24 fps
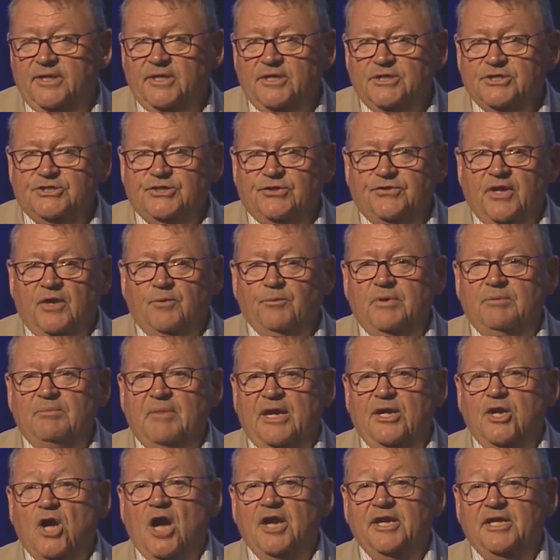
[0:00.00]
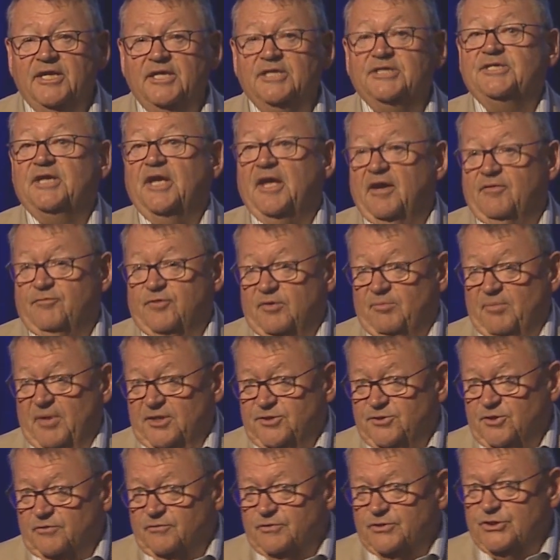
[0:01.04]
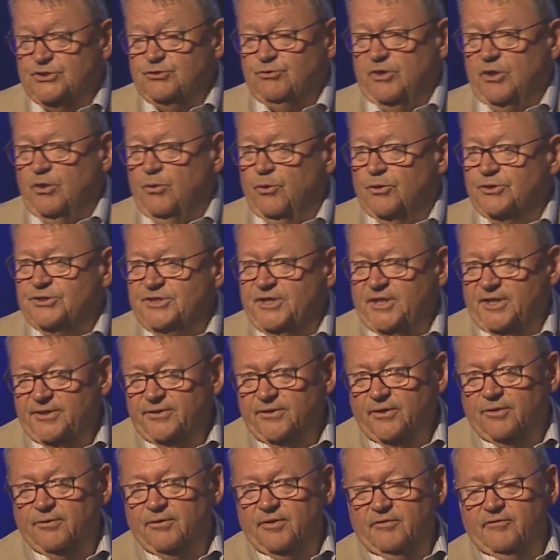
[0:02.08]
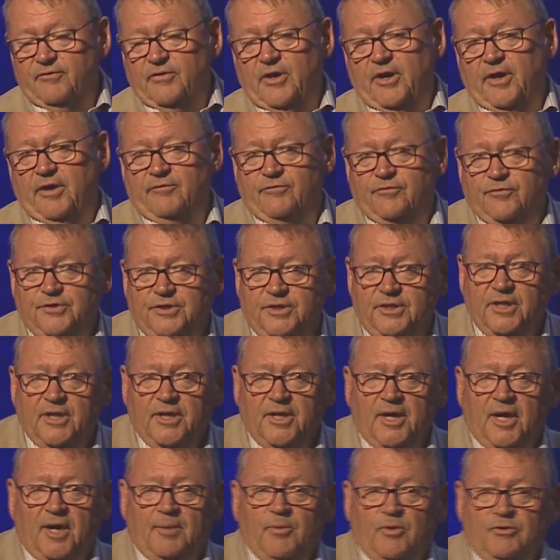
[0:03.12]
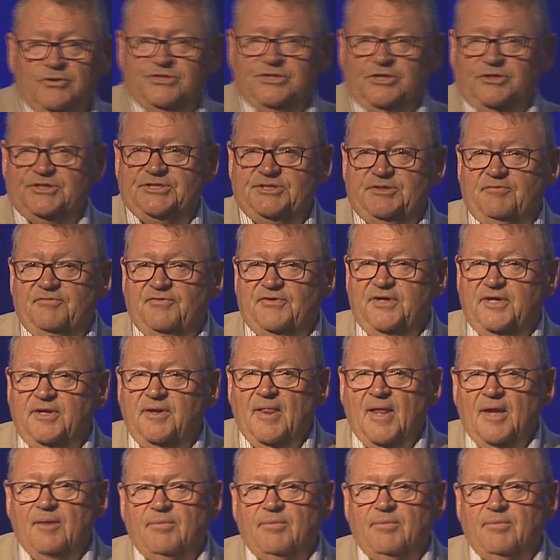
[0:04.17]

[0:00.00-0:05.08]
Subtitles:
so that we may not get to every Beethoven string quartet or every Mozart symphony,